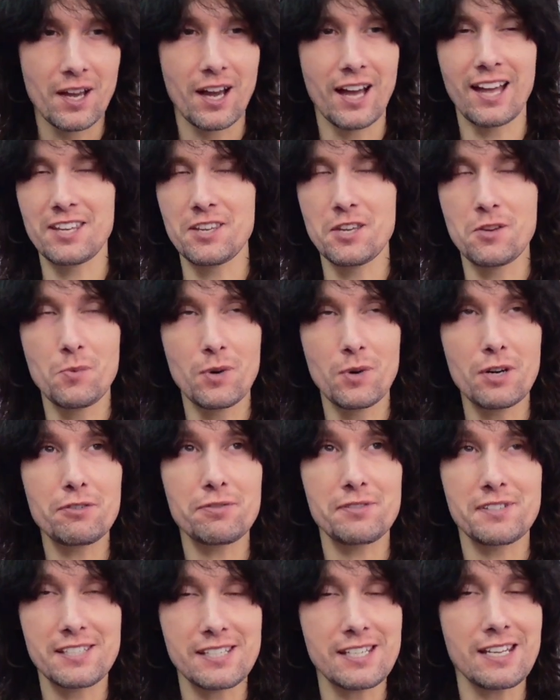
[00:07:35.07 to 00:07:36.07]
Uh, you will
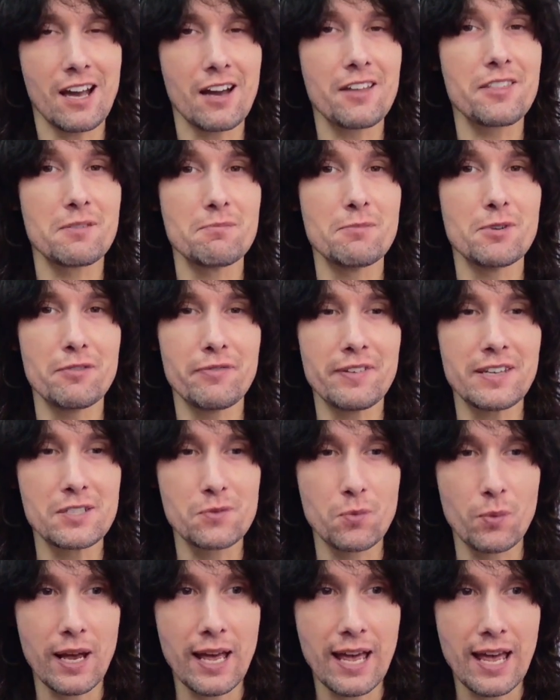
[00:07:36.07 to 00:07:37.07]
see other
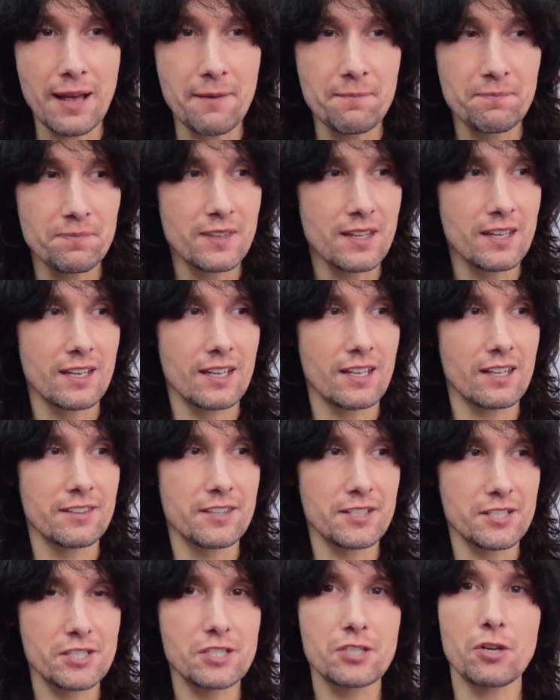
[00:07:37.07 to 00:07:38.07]
movies where
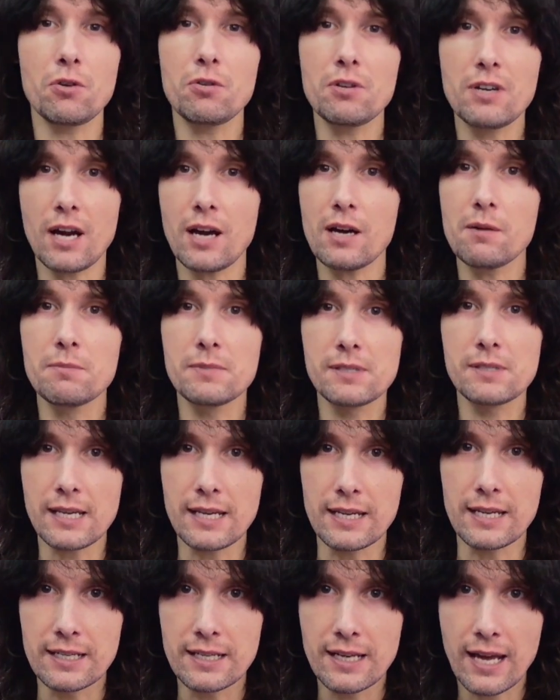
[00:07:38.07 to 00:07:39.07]
the song comes
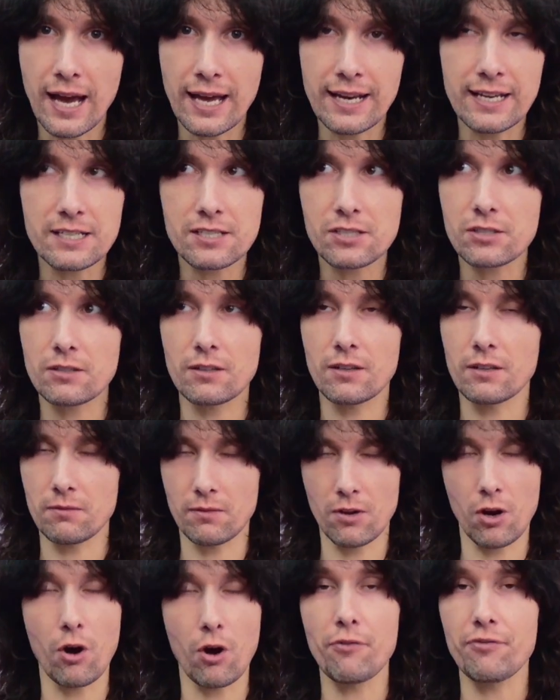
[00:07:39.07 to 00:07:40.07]
in and it's
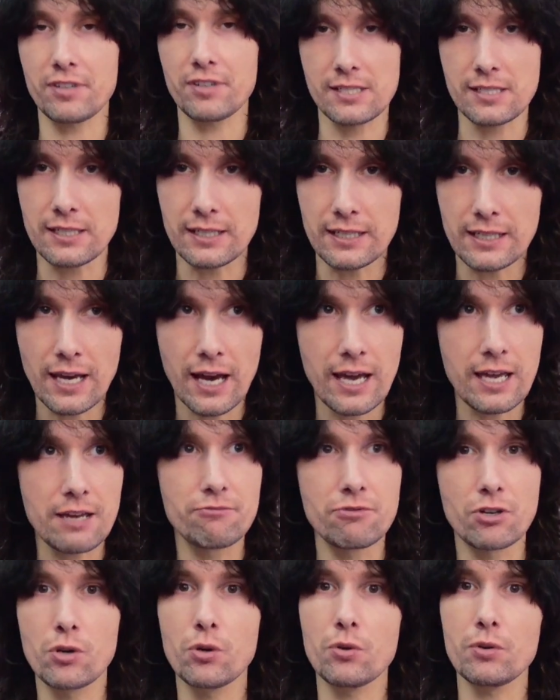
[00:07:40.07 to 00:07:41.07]
obviously a
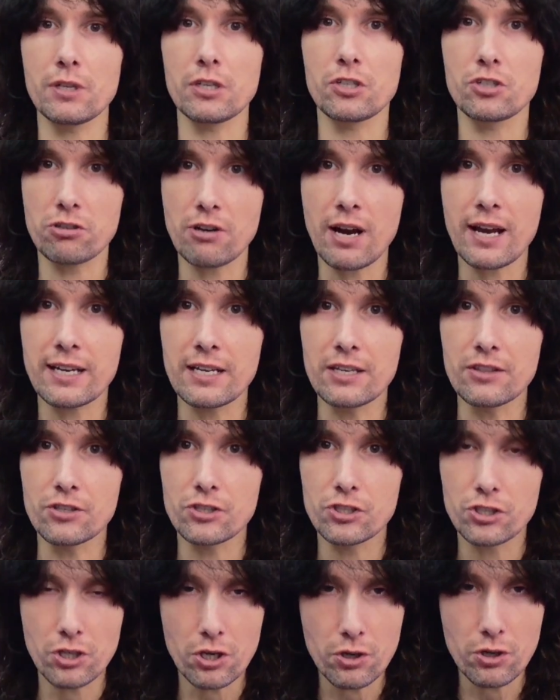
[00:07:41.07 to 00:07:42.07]
recorded track in the
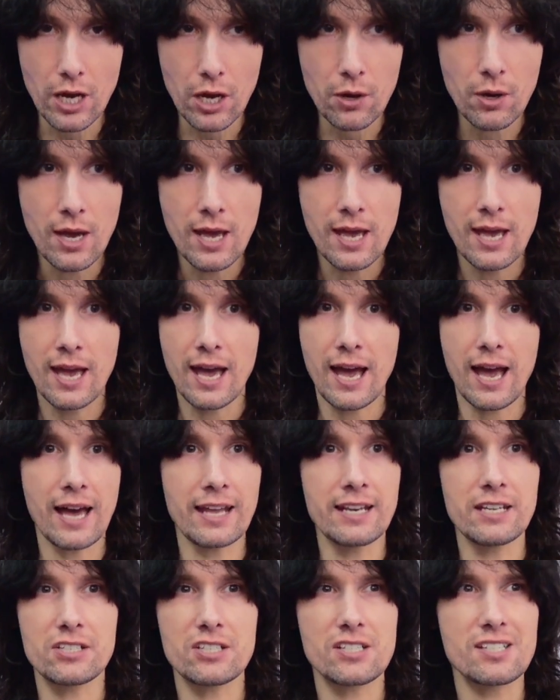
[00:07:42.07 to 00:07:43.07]
studio
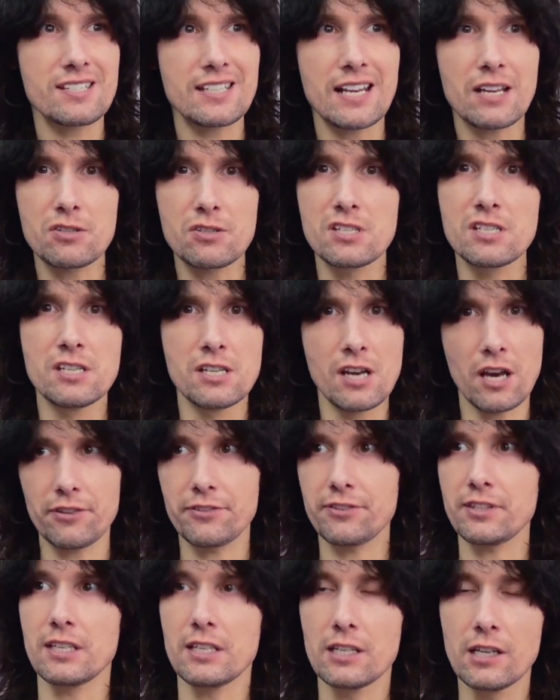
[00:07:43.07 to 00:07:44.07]
and it just sounds
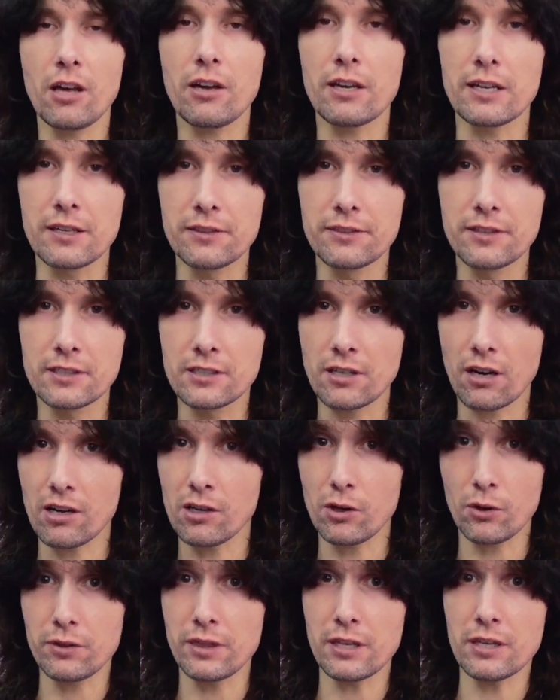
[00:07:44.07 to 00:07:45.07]
nothing like the
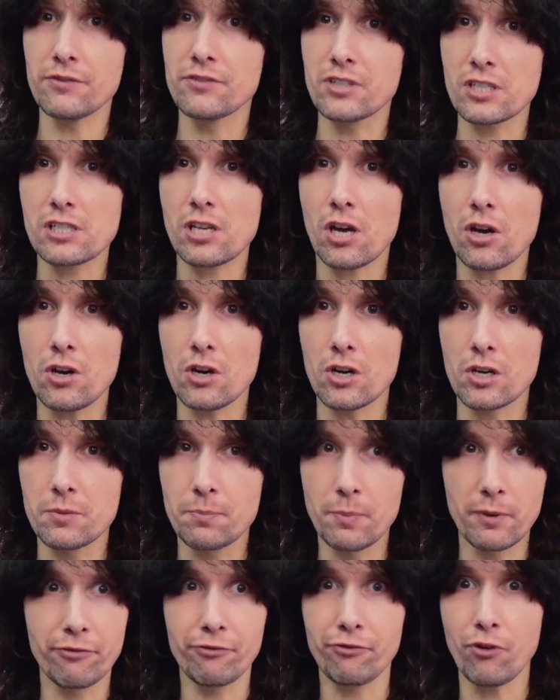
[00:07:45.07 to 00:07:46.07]
dialogue that you've just heard
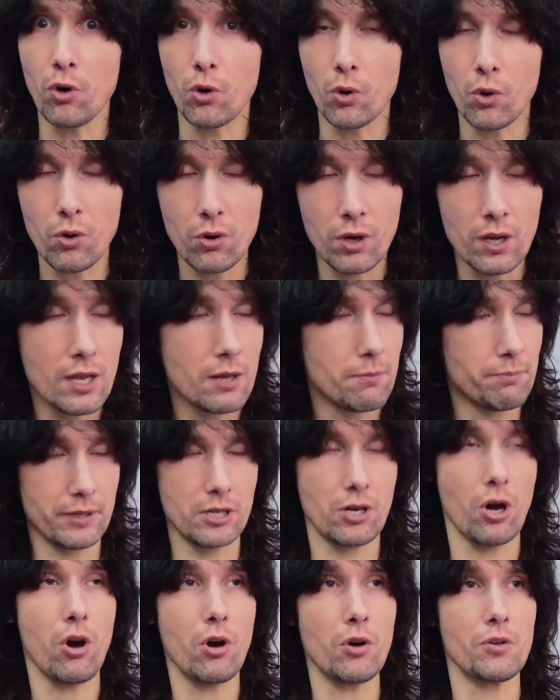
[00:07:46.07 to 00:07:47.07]
before
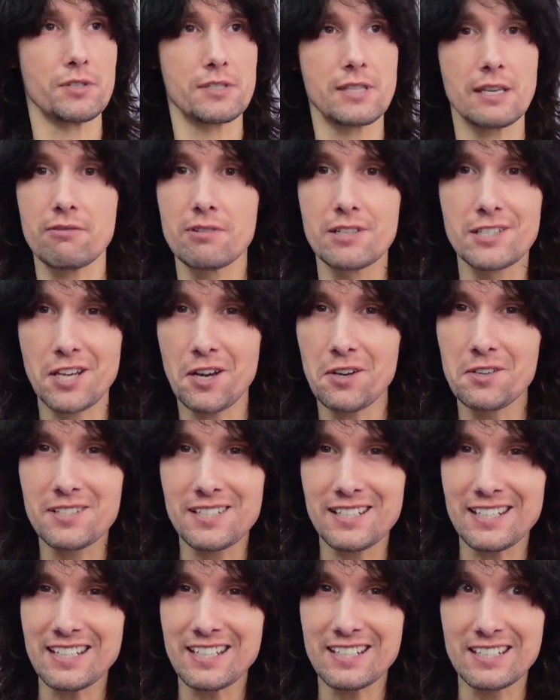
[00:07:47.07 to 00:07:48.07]
because they're in
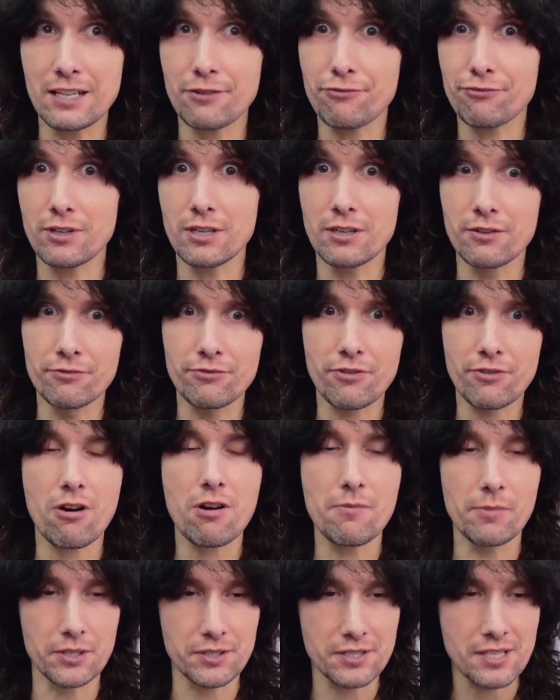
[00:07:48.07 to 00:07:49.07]
totally different
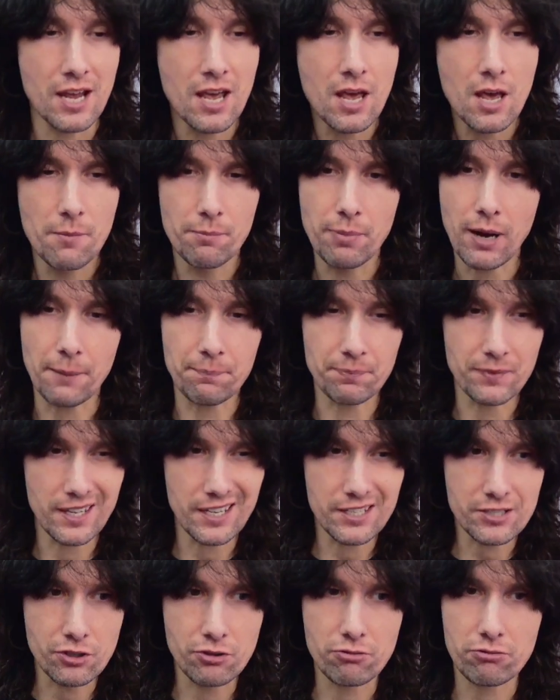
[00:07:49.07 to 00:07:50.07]
environments. But
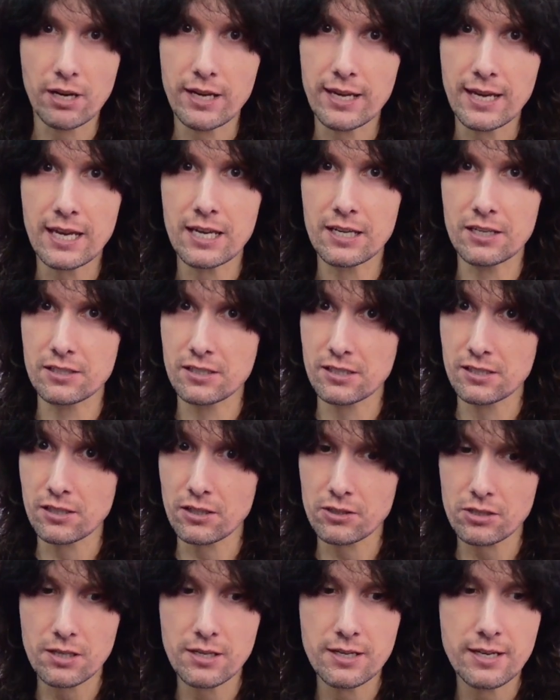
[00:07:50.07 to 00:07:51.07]
it's great here because it's
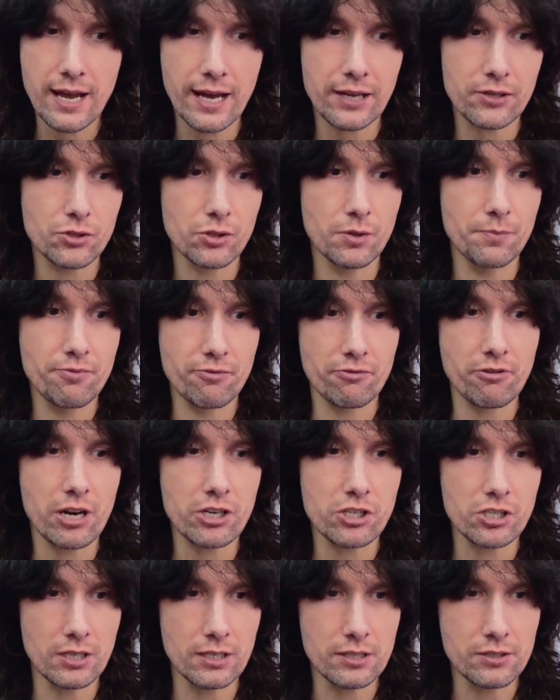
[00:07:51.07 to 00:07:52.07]
such a natural
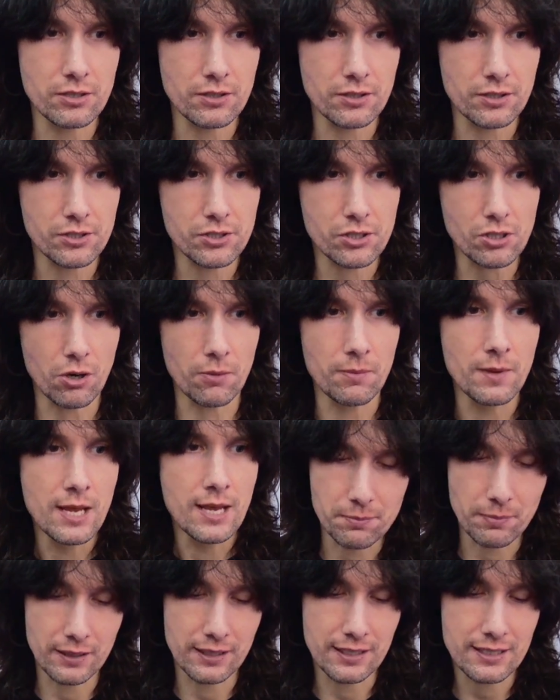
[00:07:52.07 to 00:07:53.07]
progression into the song.
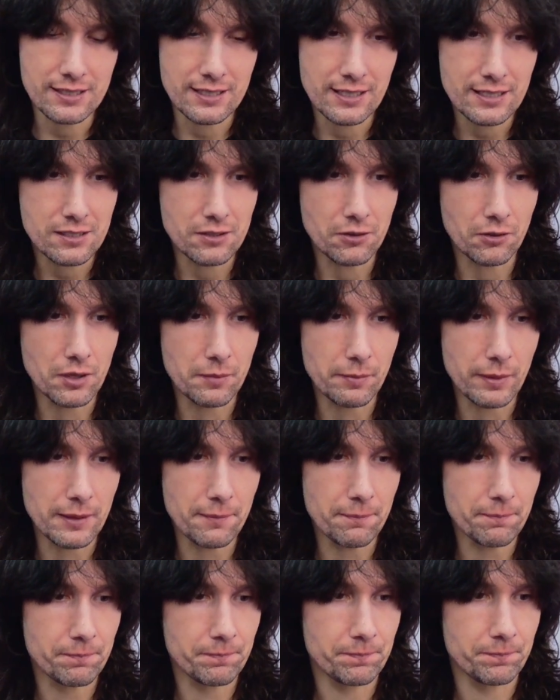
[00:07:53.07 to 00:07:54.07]
But let's listen on a
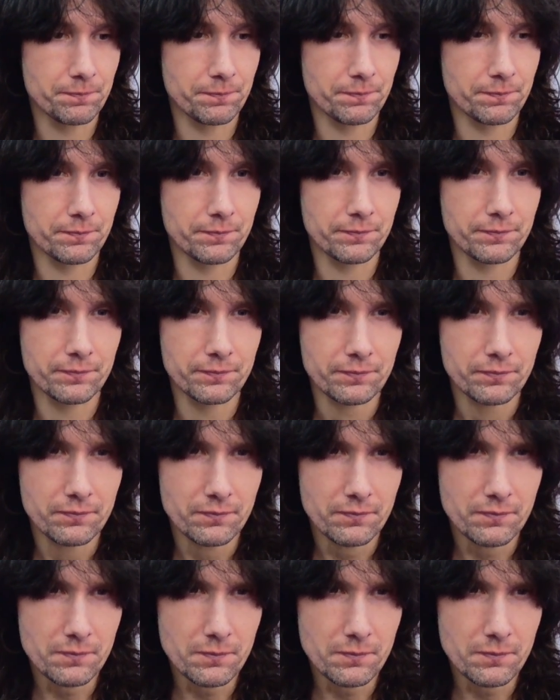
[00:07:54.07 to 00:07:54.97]
bit. I